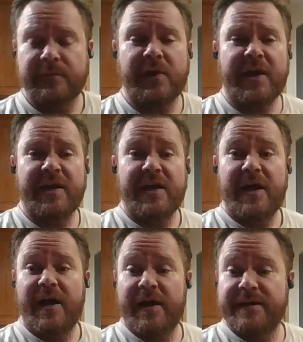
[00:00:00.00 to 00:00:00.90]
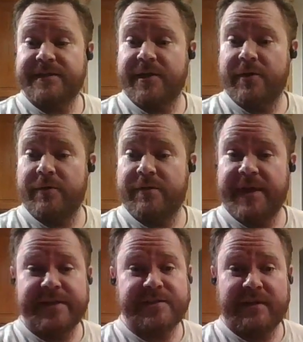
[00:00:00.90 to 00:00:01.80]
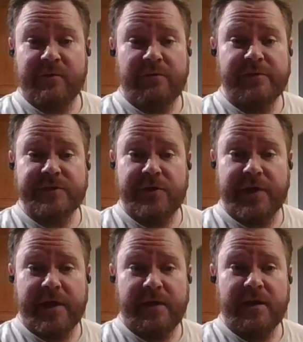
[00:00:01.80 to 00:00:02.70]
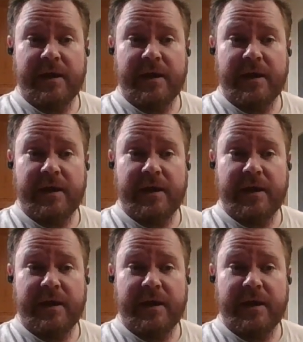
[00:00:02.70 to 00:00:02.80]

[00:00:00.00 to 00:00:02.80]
Okay. So thanks everyone for tuning in.